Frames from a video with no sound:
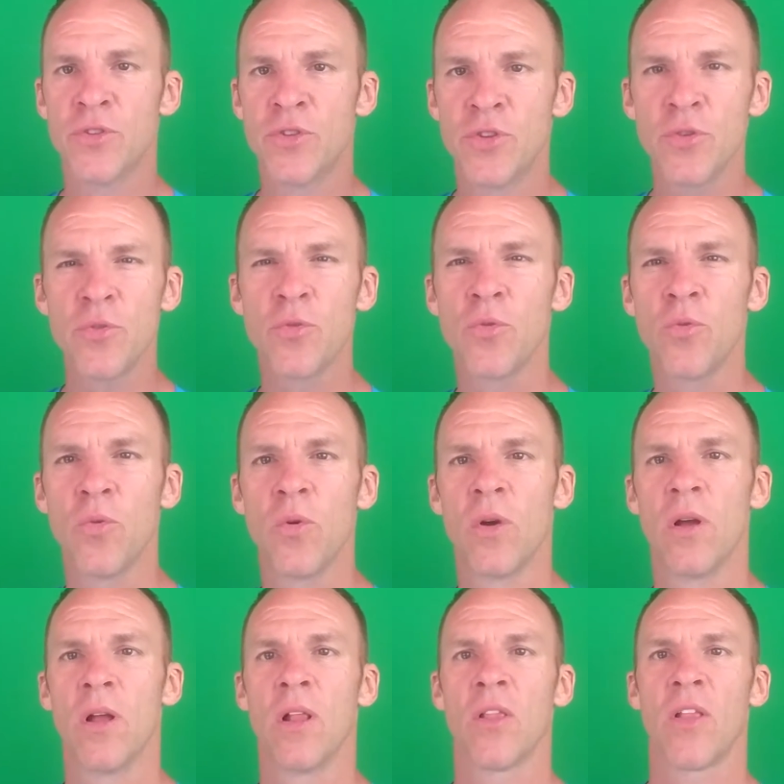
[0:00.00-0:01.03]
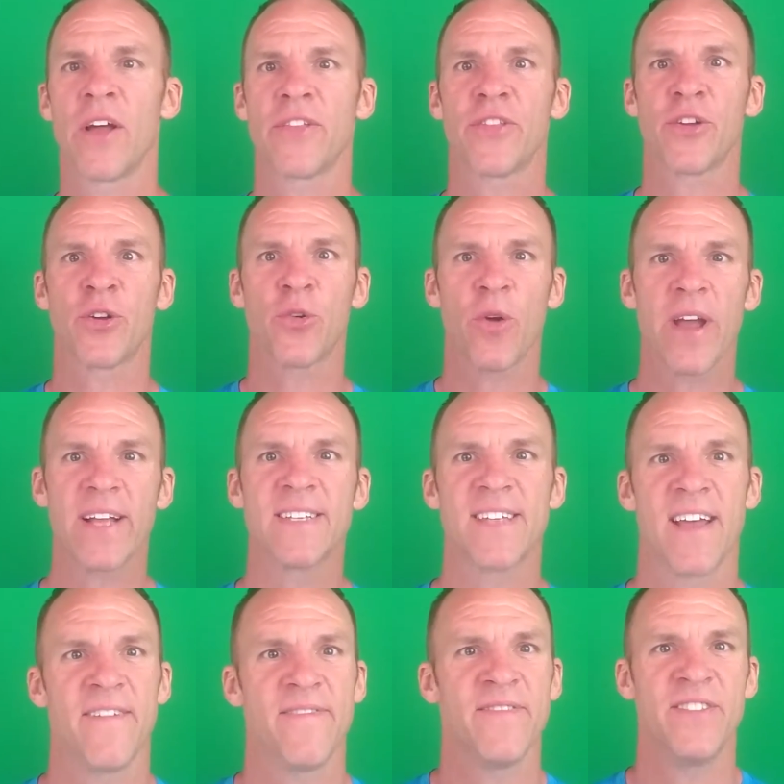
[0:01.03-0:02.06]
do like the
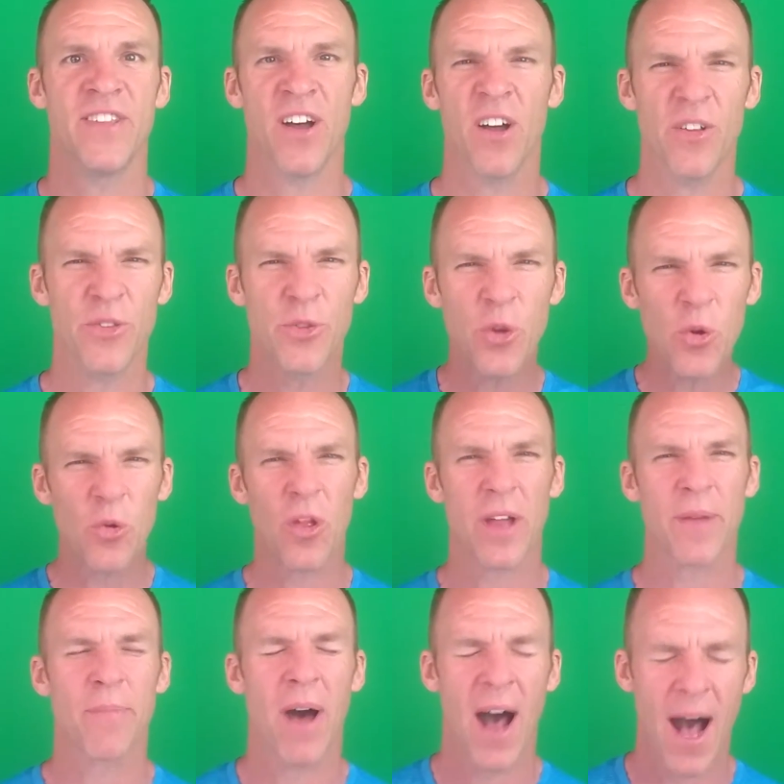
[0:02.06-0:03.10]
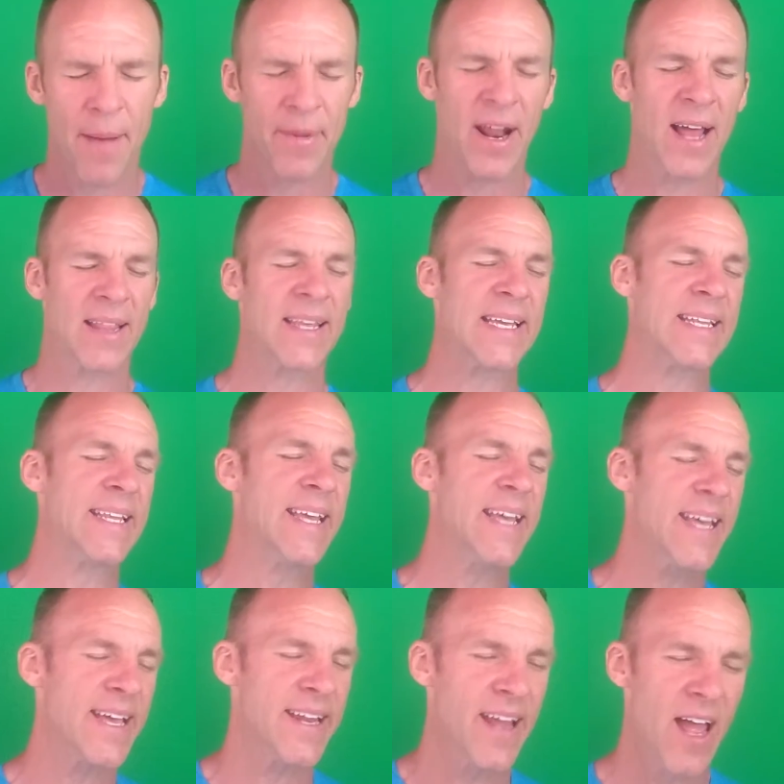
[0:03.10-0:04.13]
greats have done. Do like Muhammad Ali
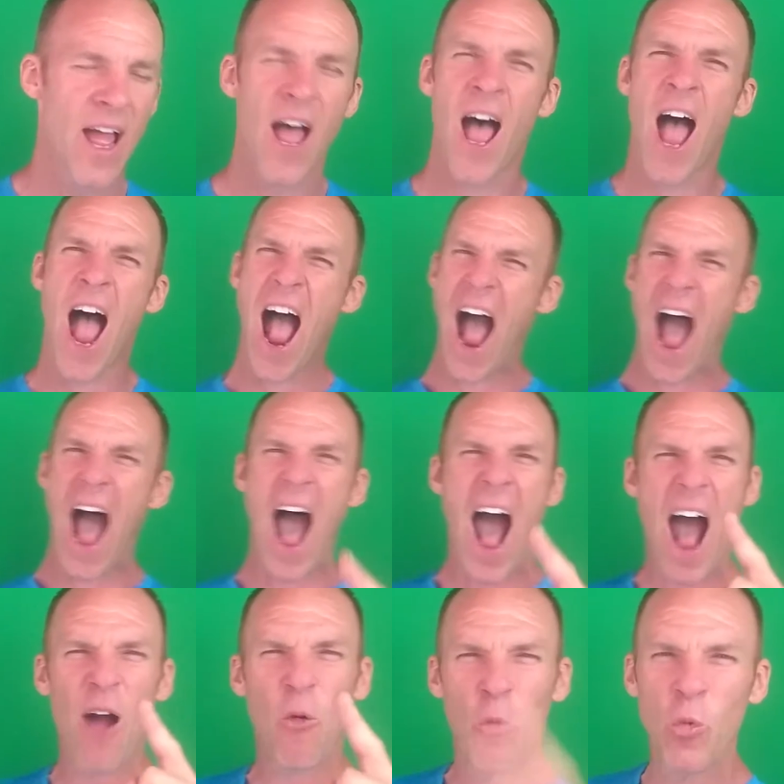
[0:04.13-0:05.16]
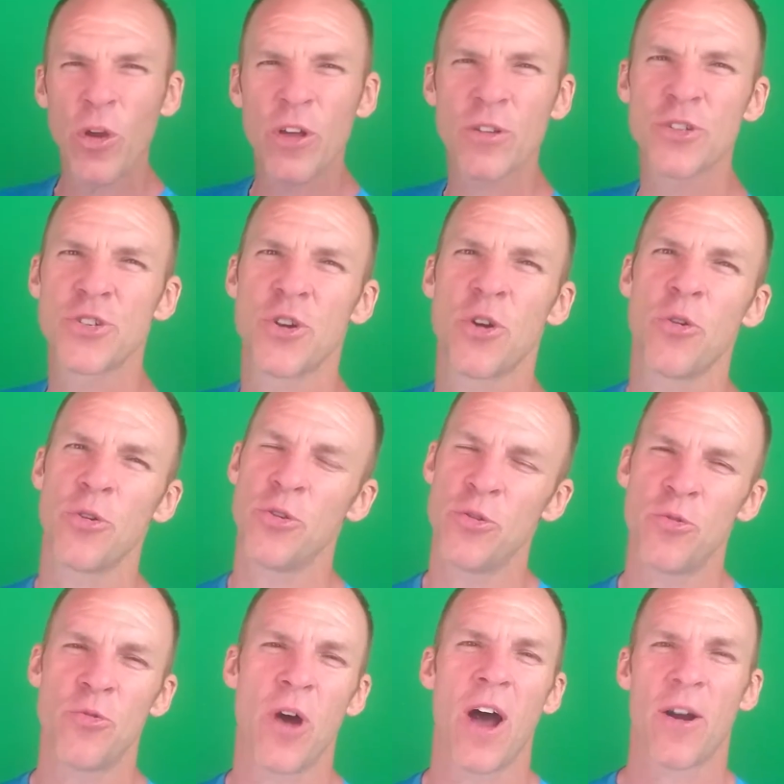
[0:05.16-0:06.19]
did. I will show
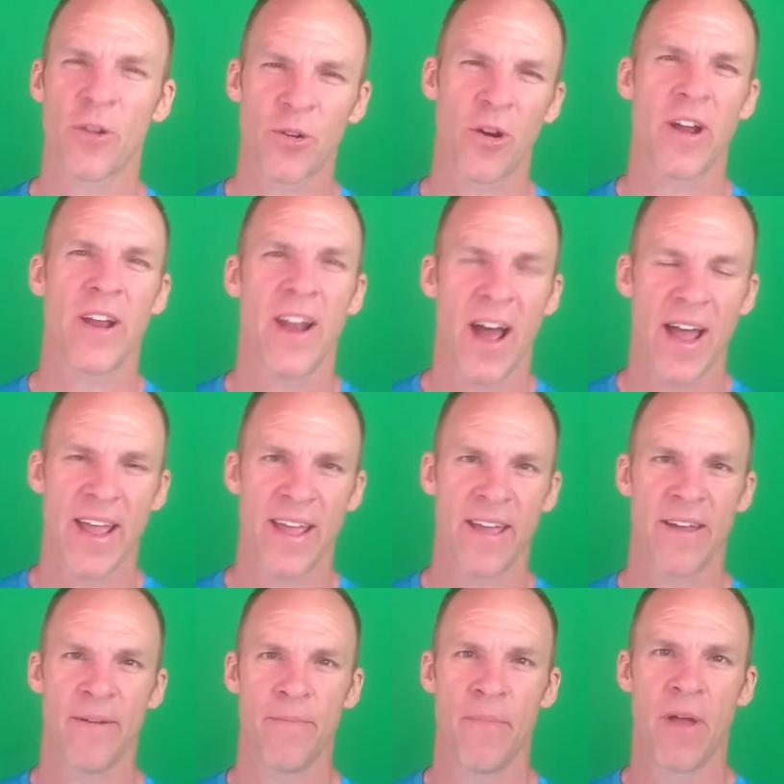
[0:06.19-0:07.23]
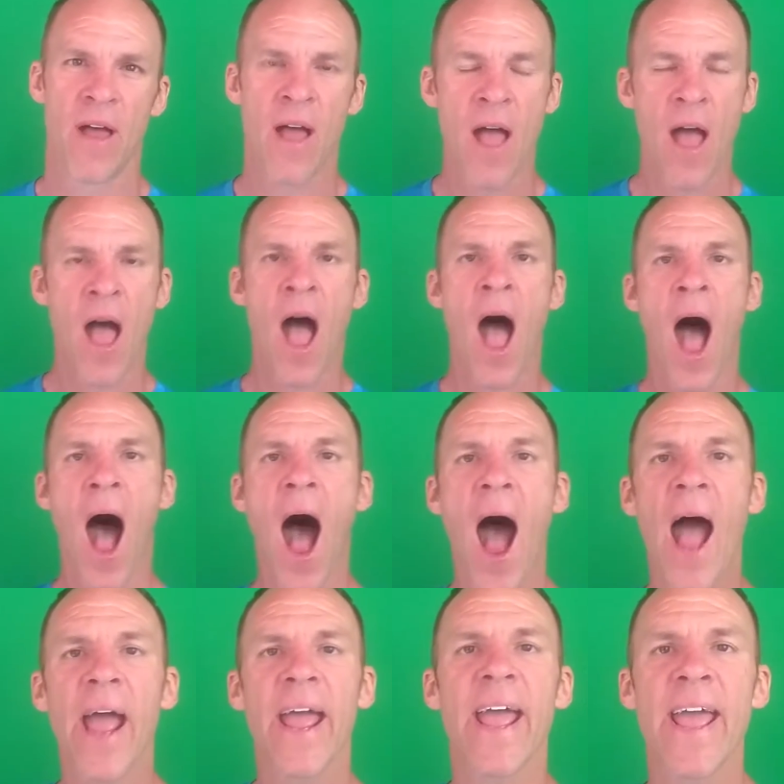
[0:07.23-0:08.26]
you how great I am.
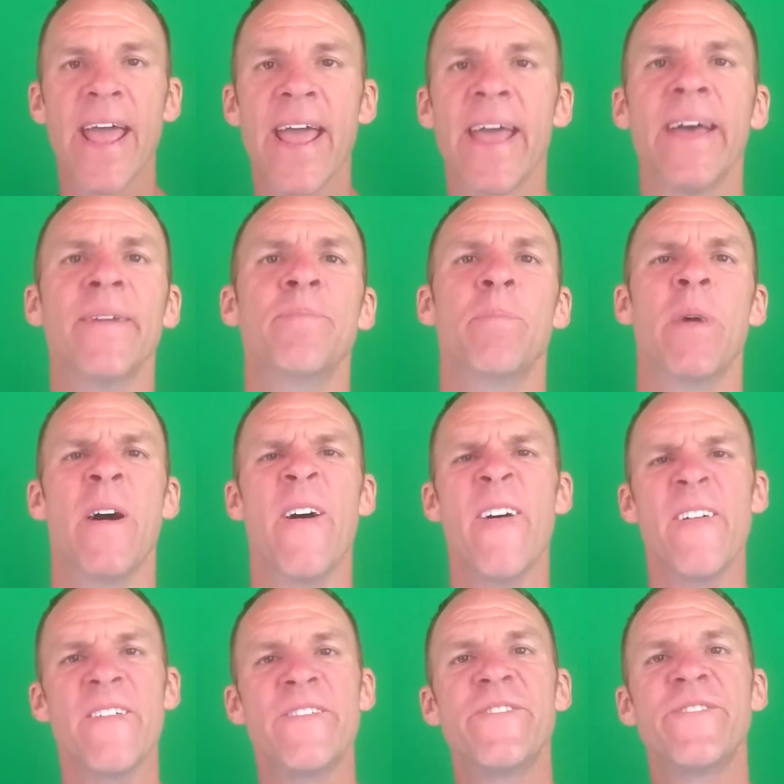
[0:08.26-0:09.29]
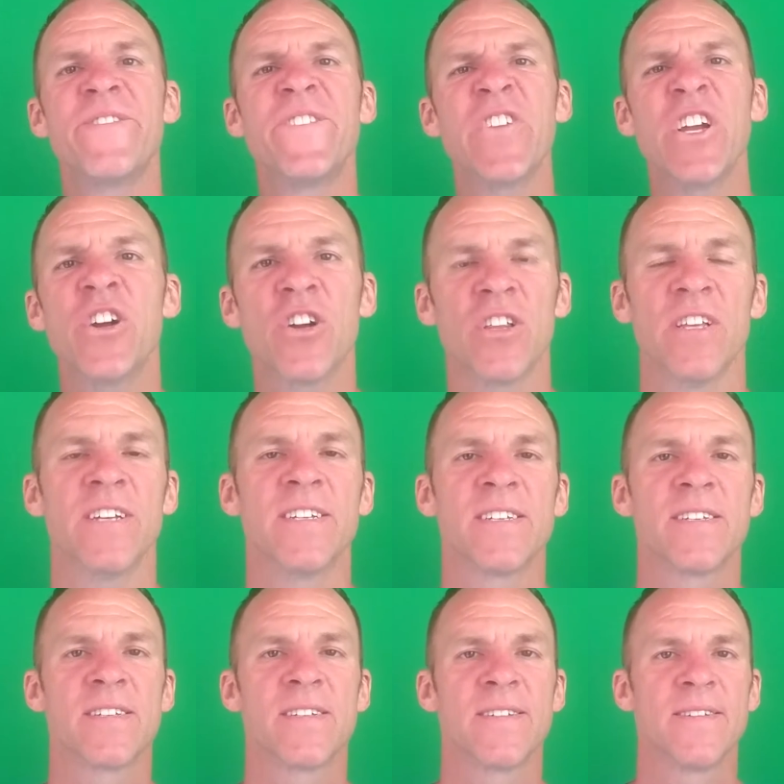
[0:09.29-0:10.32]
I am
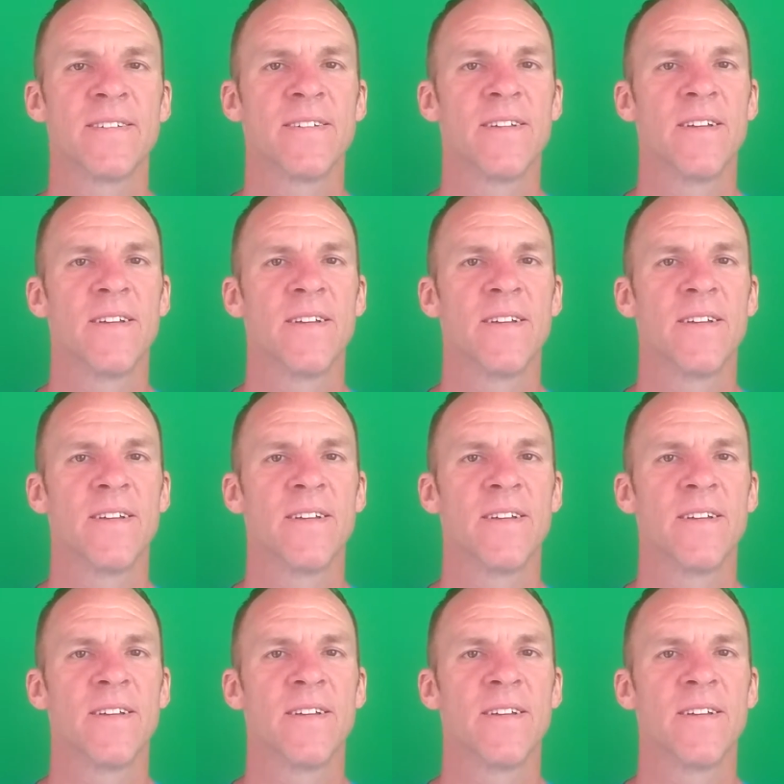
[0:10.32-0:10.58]
fearless.